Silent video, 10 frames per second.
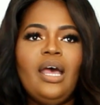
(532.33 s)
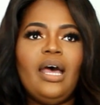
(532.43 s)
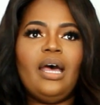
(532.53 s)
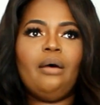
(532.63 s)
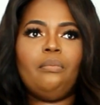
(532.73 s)

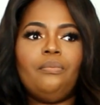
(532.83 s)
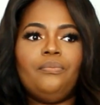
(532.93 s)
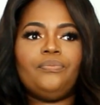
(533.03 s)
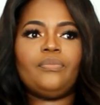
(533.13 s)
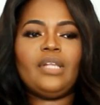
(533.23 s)

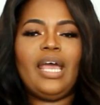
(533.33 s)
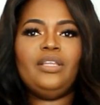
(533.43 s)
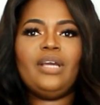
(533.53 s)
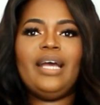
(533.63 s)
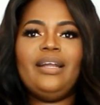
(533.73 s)
and
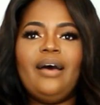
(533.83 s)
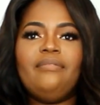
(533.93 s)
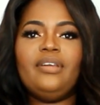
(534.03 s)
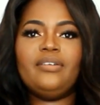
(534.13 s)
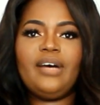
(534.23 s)
you kind of
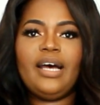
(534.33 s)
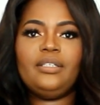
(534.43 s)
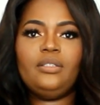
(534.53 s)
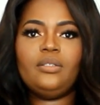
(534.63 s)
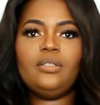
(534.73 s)
have love
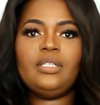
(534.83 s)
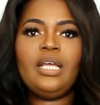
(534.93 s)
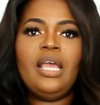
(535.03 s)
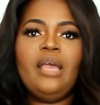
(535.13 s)
handles,